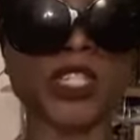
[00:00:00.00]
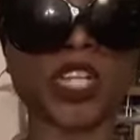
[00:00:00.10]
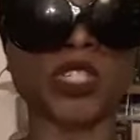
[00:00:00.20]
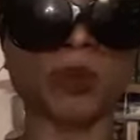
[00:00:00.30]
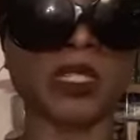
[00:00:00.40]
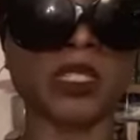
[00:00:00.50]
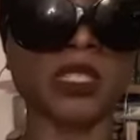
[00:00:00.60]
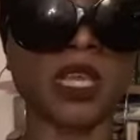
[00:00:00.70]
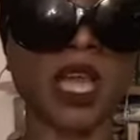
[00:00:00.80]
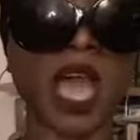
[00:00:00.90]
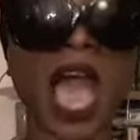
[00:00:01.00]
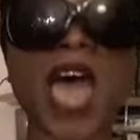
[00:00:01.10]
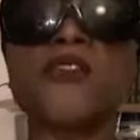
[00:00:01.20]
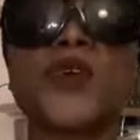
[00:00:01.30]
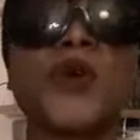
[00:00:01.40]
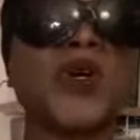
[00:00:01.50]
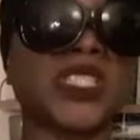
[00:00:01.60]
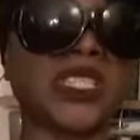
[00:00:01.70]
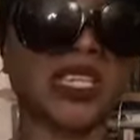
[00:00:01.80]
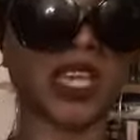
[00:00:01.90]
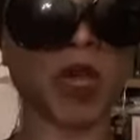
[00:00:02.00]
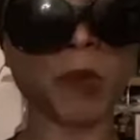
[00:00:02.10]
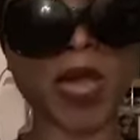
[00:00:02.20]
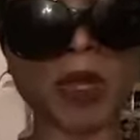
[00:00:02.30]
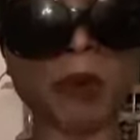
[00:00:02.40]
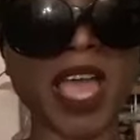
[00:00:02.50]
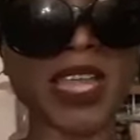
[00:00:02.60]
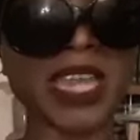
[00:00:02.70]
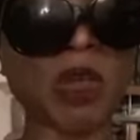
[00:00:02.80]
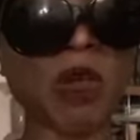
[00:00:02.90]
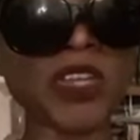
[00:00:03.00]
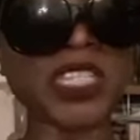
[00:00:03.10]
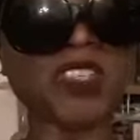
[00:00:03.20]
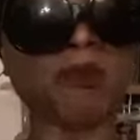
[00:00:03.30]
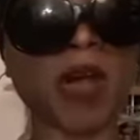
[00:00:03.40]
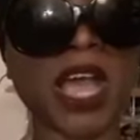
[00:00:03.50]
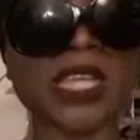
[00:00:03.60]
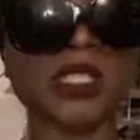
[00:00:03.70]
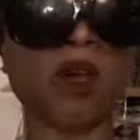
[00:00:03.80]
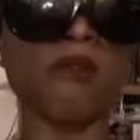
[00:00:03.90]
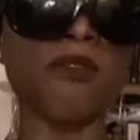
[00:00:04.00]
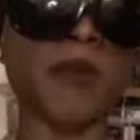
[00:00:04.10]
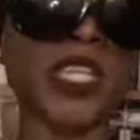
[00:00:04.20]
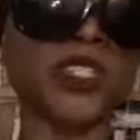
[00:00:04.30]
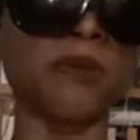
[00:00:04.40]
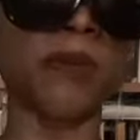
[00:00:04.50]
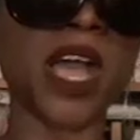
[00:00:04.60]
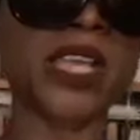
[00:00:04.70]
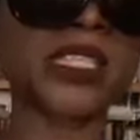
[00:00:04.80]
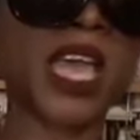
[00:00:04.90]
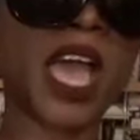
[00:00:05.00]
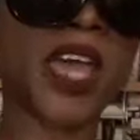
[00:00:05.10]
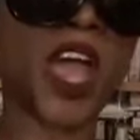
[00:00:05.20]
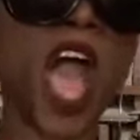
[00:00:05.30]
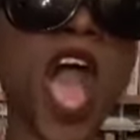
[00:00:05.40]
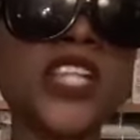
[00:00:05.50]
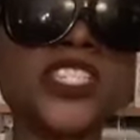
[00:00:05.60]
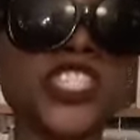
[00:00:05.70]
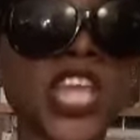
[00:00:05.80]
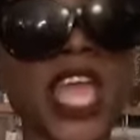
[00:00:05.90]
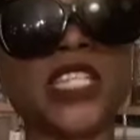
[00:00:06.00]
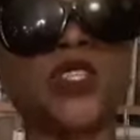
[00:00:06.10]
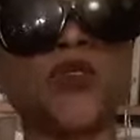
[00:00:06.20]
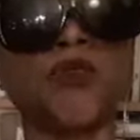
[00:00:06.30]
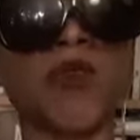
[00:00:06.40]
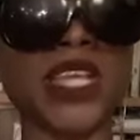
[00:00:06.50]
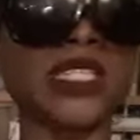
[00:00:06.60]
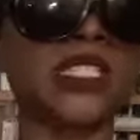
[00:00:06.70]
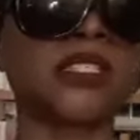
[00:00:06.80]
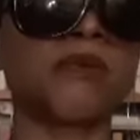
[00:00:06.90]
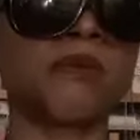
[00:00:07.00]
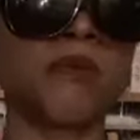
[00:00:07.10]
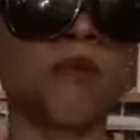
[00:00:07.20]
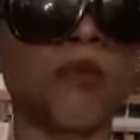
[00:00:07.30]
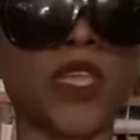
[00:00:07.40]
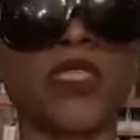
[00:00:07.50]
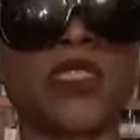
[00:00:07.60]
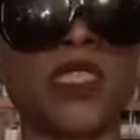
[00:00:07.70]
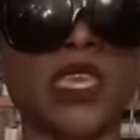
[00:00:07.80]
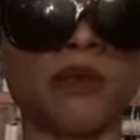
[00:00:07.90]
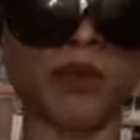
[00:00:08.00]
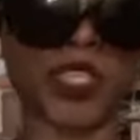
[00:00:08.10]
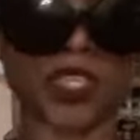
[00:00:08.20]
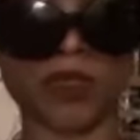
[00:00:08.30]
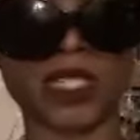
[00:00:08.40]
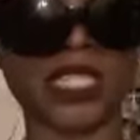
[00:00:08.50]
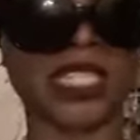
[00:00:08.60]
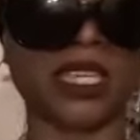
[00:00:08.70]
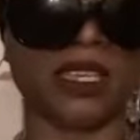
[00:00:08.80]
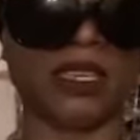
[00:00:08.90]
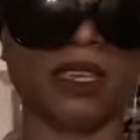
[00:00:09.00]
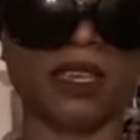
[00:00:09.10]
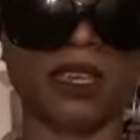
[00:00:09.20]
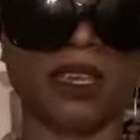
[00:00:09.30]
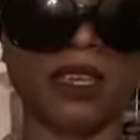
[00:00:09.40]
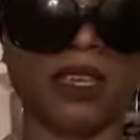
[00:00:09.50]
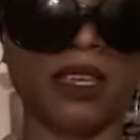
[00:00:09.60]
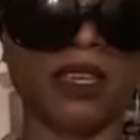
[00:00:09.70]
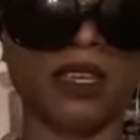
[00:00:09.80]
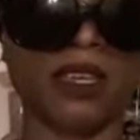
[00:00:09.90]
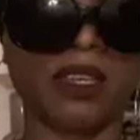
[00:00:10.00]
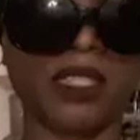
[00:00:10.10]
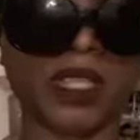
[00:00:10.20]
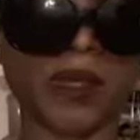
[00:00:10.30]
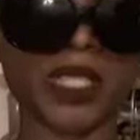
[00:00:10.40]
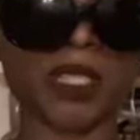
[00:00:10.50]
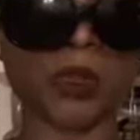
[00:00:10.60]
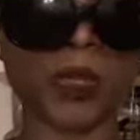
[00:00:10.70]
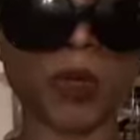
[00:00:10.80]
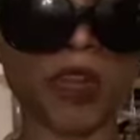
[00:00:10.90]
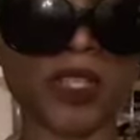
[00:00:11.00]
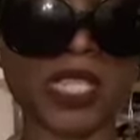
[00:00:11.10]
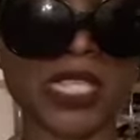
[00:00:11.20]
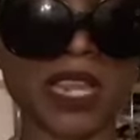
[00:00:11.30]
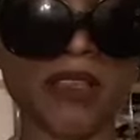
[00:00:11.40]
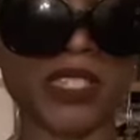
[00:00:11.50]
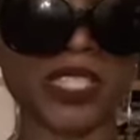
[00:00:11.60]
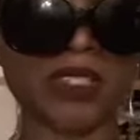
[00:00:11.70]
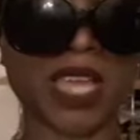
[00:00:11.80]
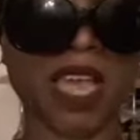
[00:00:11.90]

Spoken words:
to make judgments, and of course can go about applying their cognitive bias, confirmation bias, and unchecked racism with impunity. So is the Twitter process clearer to you